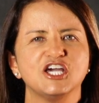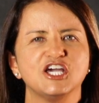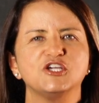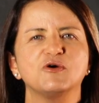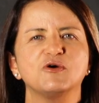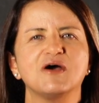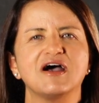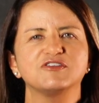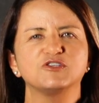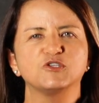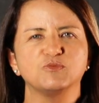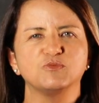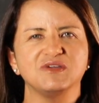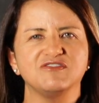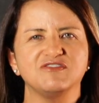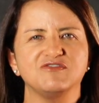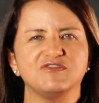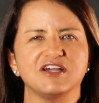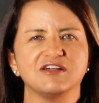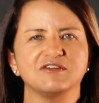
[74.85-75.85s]
you have to
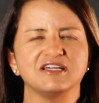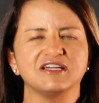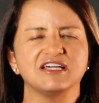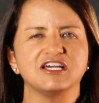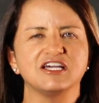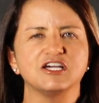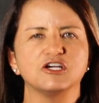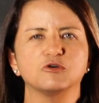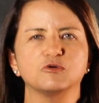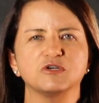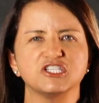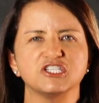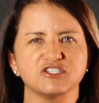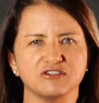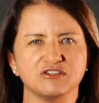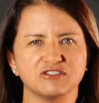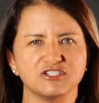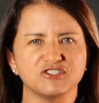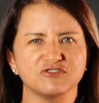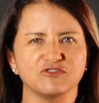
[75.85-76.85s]
be very
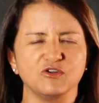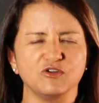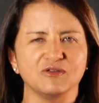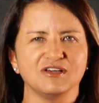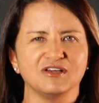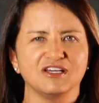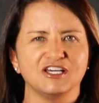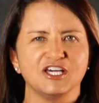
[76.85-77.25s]
resourceful.